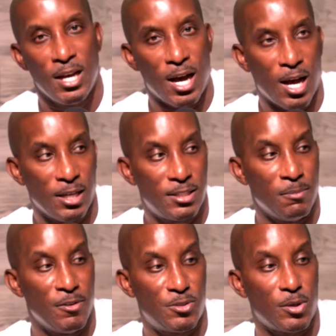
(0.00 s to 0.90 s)
Uh, some
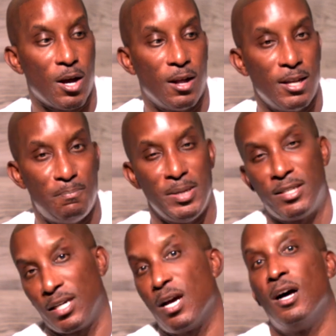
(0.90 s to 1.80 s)
of us would call it
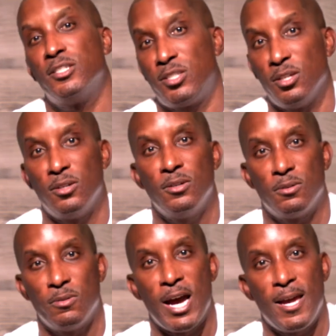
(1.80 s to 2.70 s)
Pentecostal,
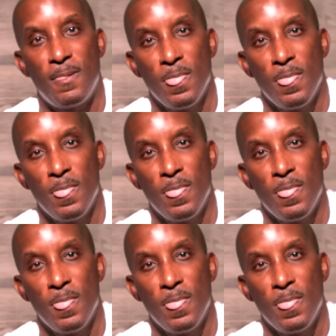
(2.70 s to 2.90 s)
right?